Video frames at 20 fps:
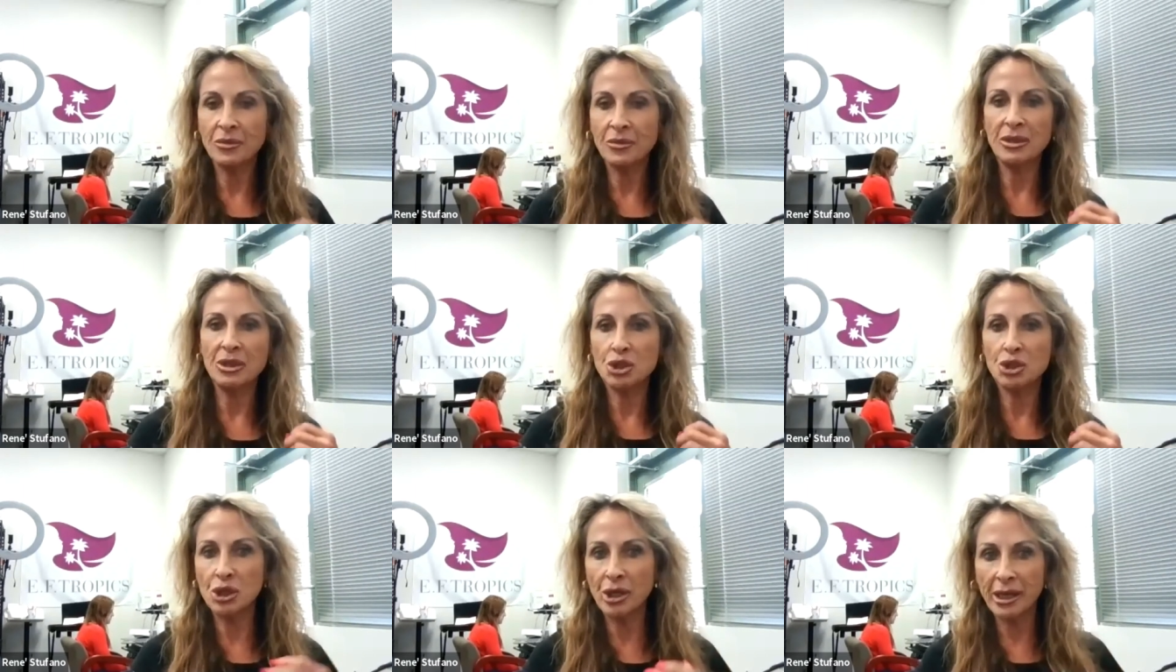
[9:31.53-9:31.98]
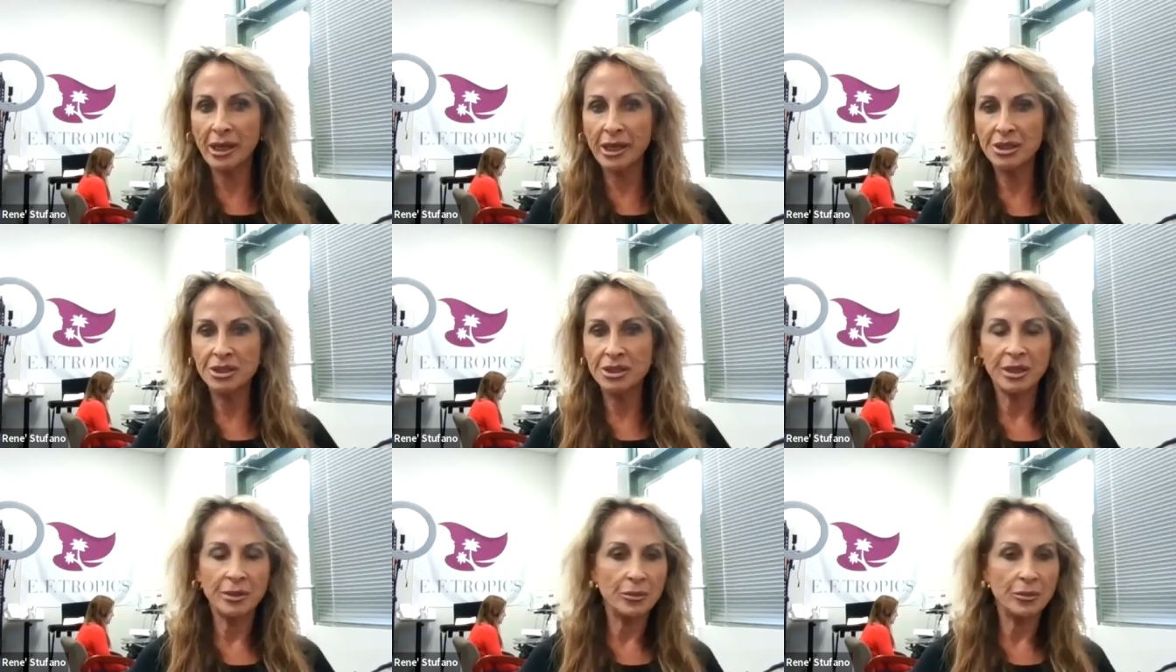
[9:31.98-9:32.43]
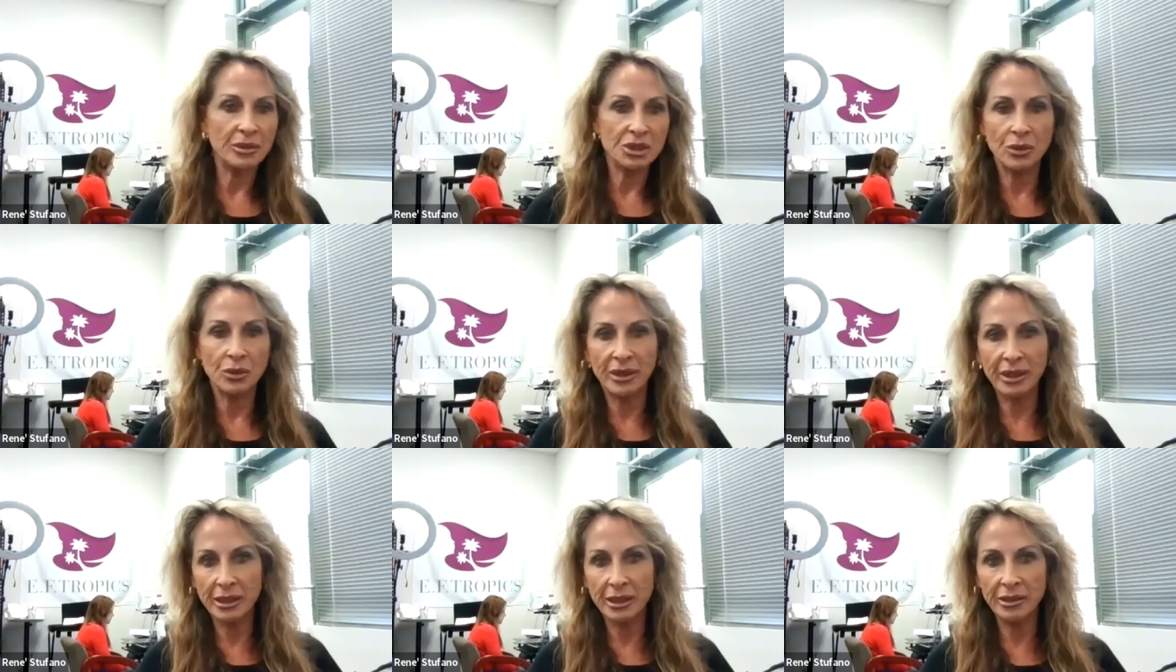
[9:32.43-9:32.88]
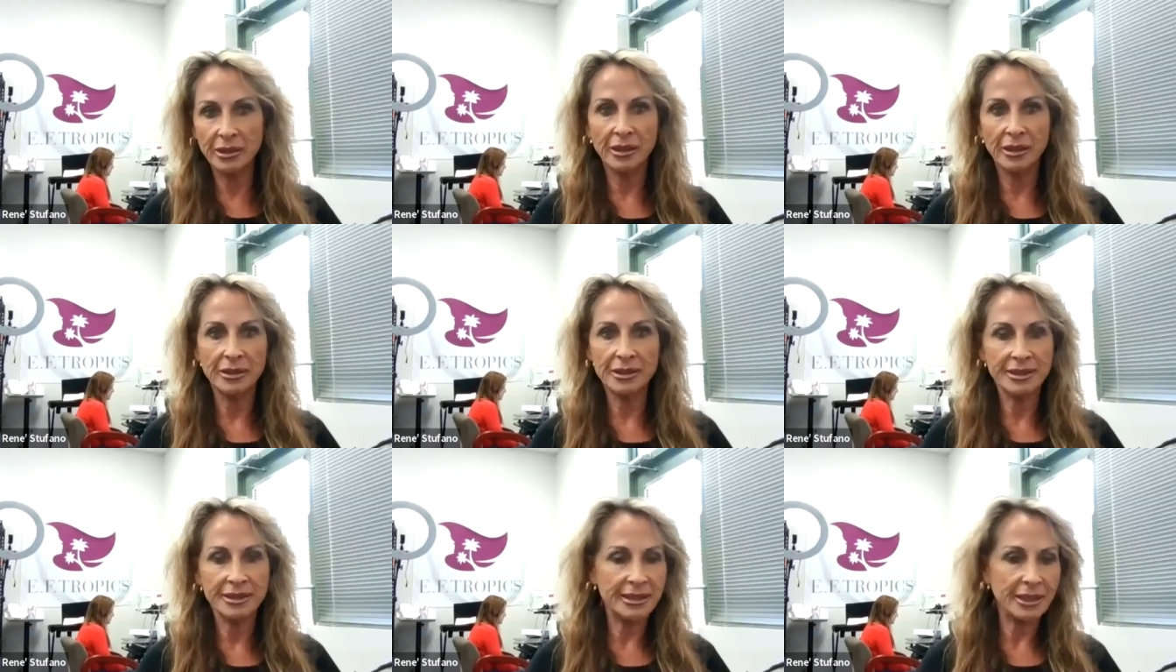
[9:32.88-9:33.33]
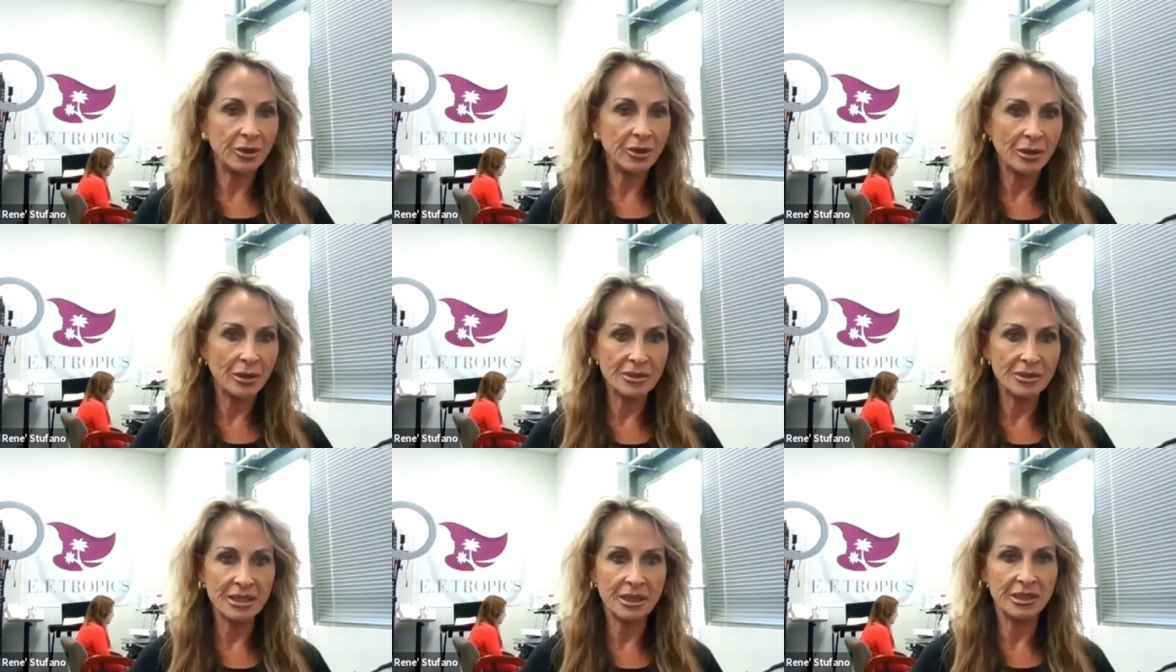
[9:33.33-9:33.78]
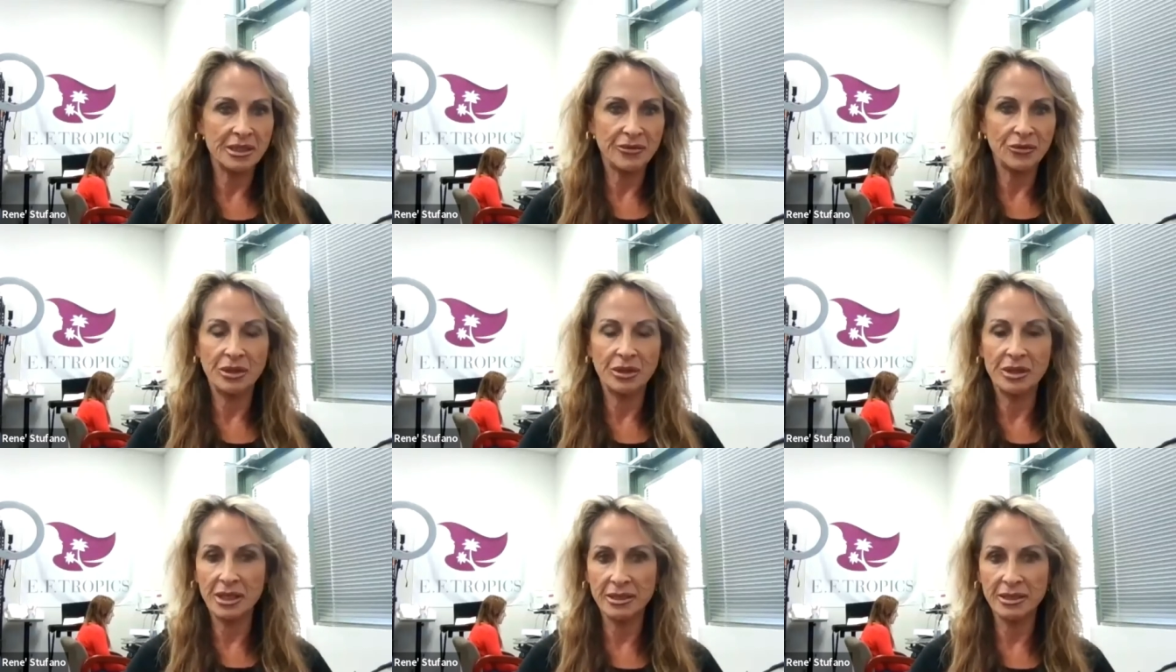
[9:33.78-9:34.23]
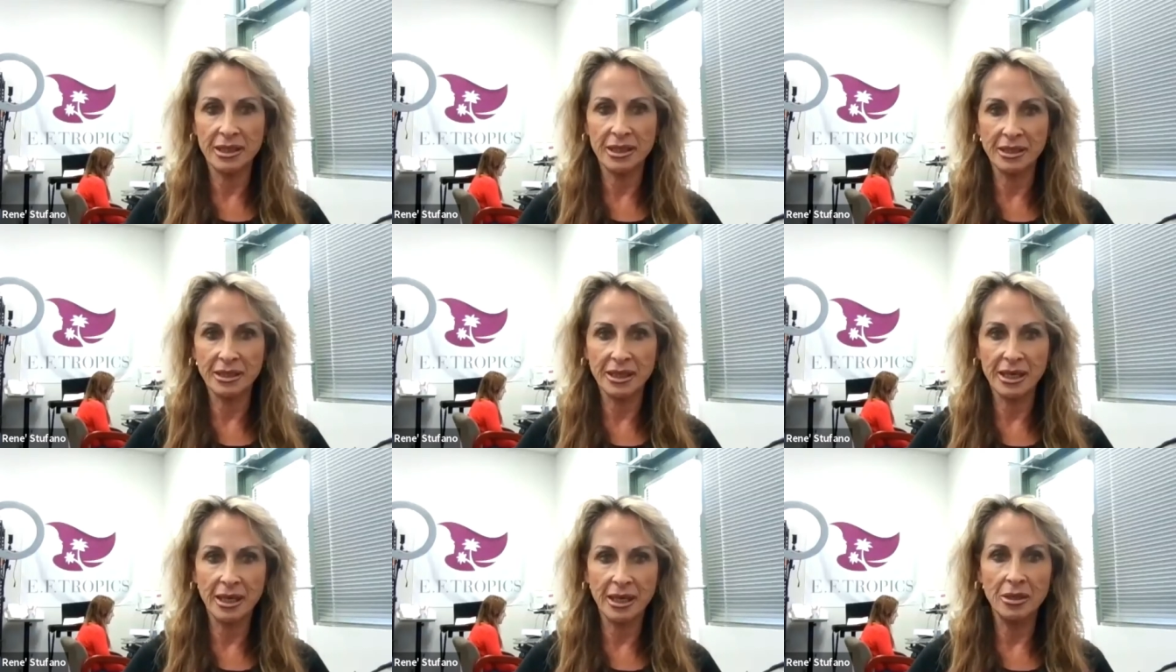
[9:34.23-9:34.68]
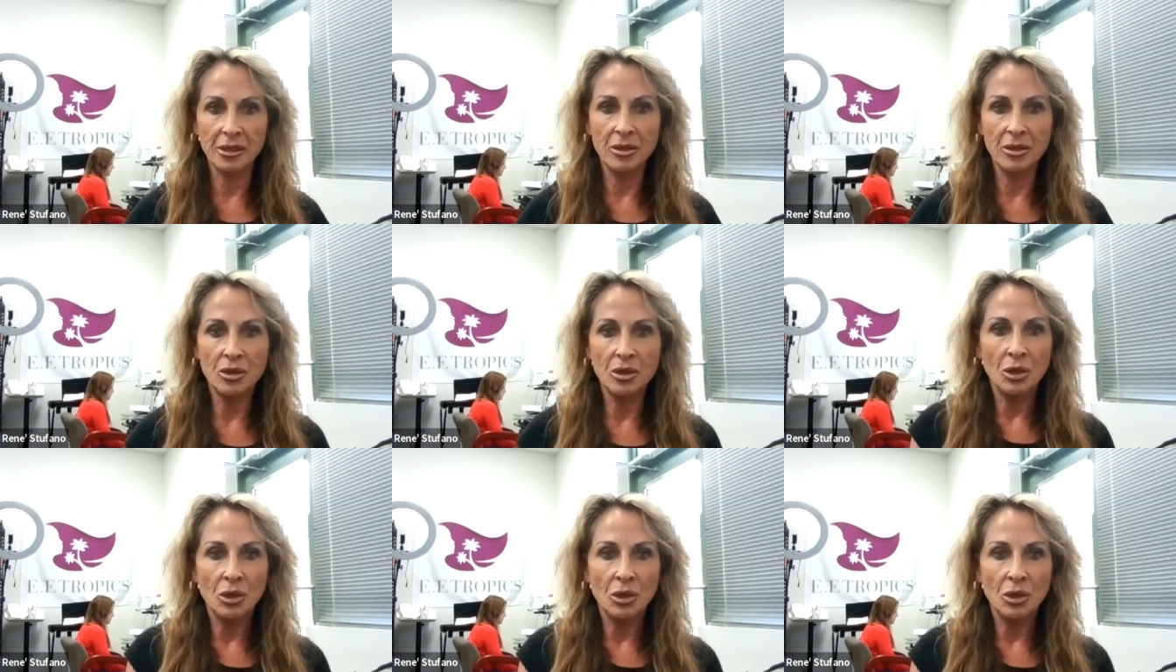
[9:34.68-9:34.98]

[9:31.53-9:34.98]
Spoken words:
to be changed in between the serums and different things like that.